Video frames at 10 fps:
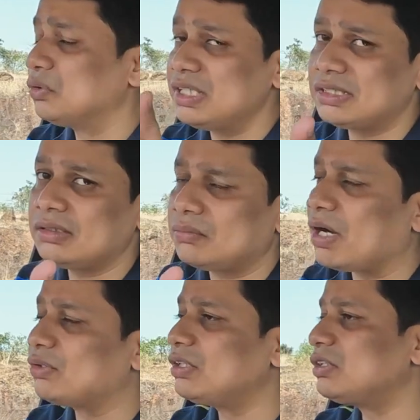the reason
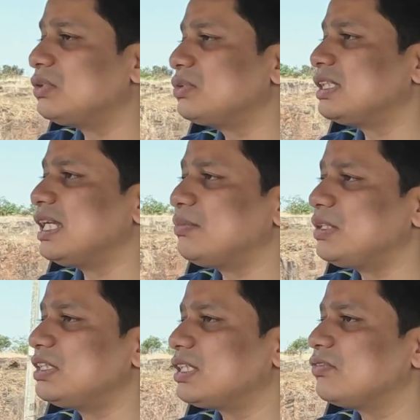Maruti introduced the
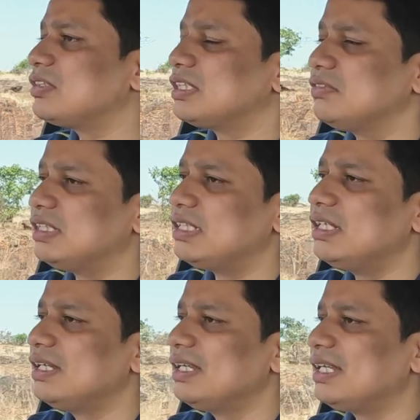AMT instead of the
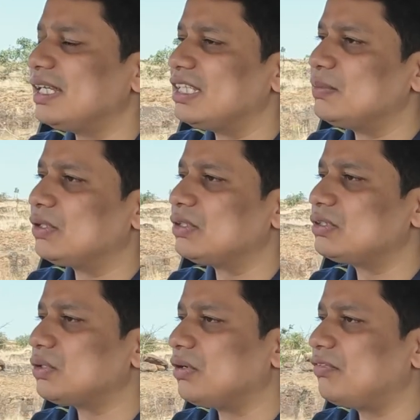CVT is
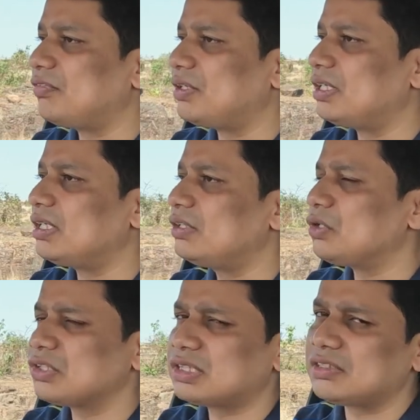because of
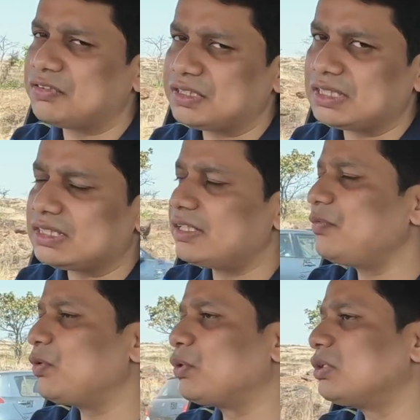cost efficiency.
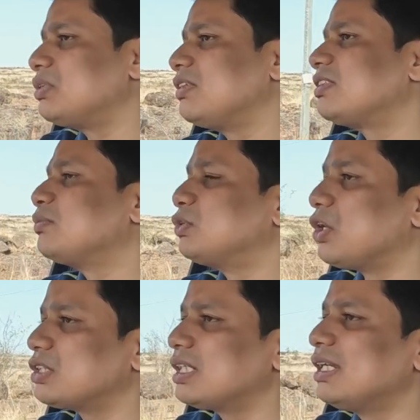They wanted to save some
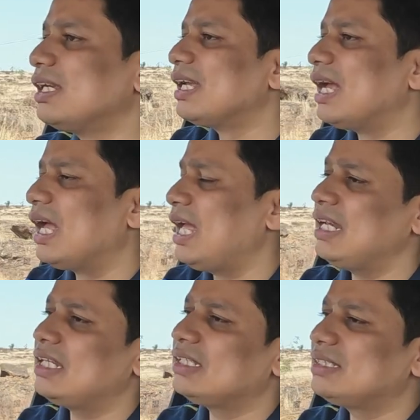cost.
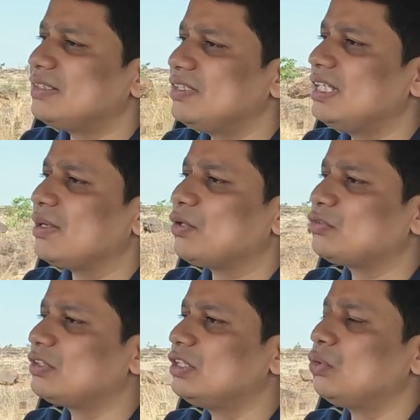And the CVT
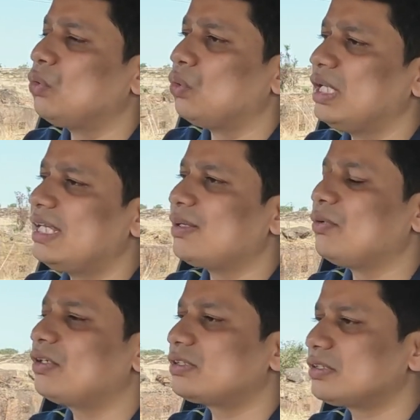gearbox was the only
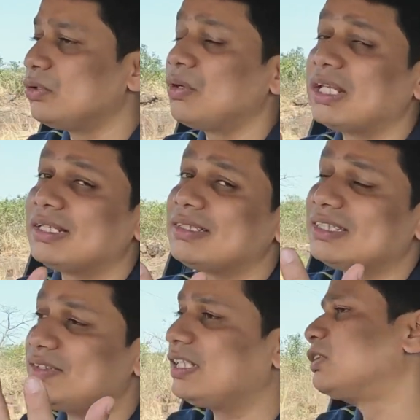gearbox, or rather the
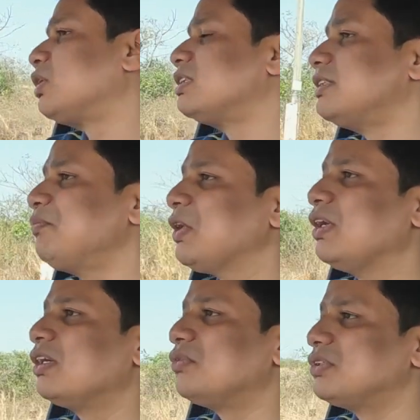CVT technology
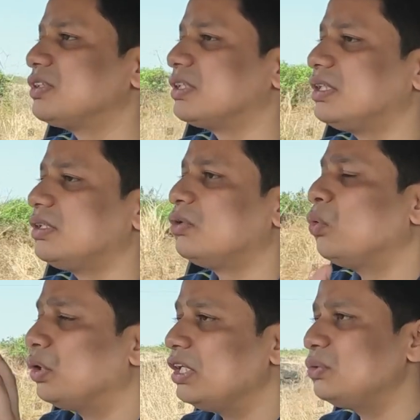was
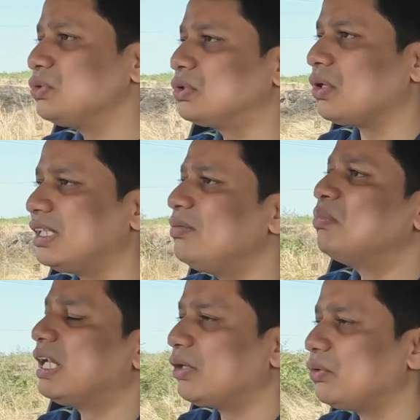only used on the
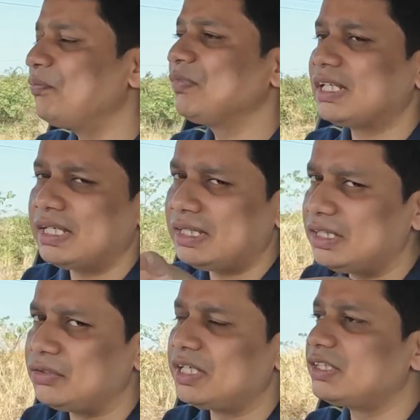Baleno in
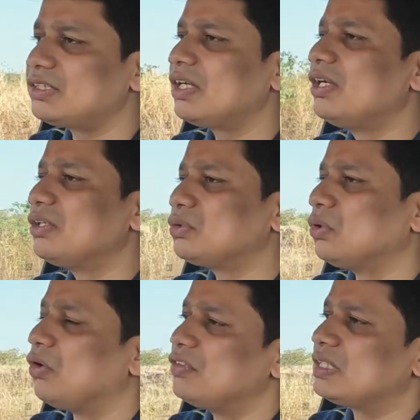the range.
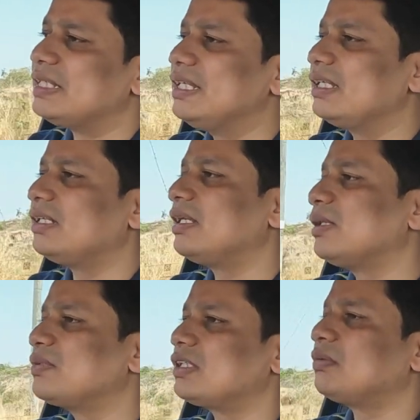So obviously it
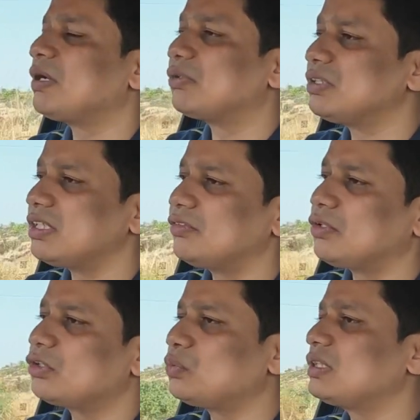helps Maruti save
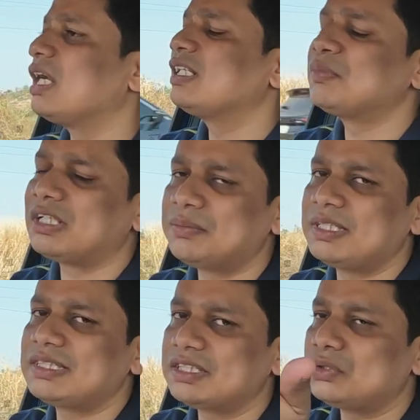cost, which ultimately
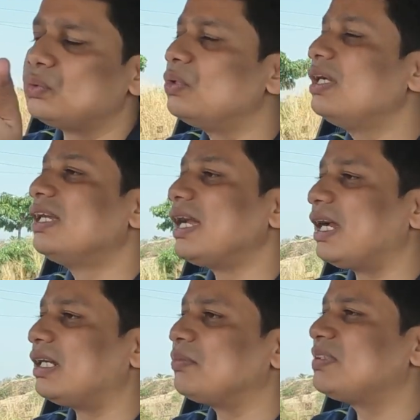means that you
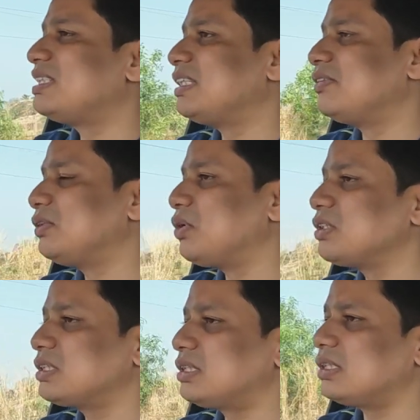end up saving cost.